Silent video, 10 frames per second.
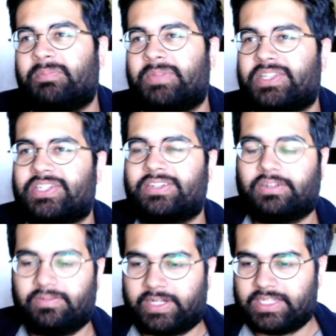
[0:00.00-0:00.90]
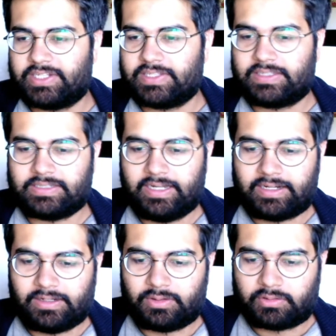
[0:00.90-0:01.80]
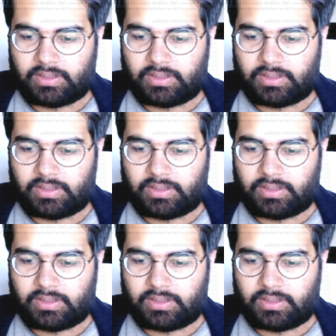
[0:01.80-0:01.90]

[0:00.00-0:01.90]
much. We can just take a look real